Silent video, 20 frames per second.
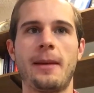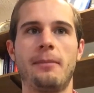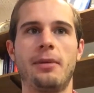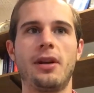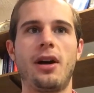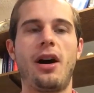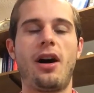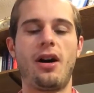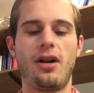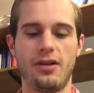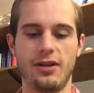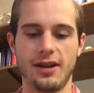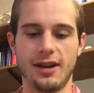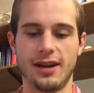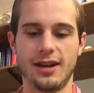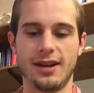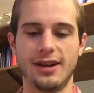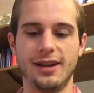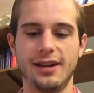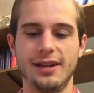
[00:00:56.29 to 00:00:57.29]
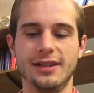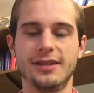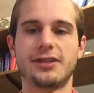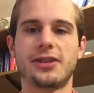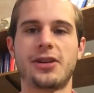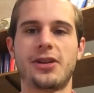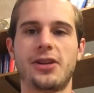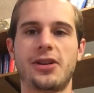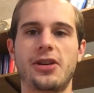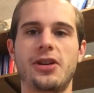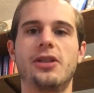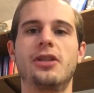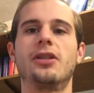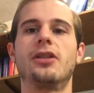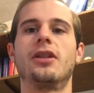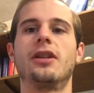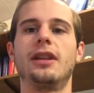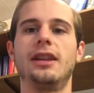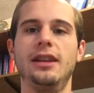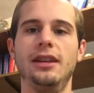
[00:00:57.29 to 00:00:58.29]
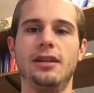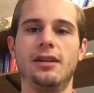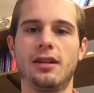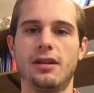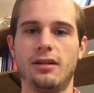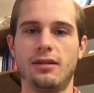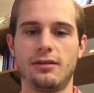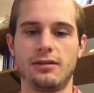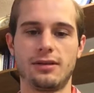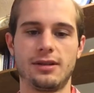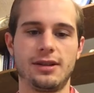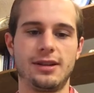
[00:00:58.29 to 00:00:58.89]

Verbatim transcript: but Arya is her ego.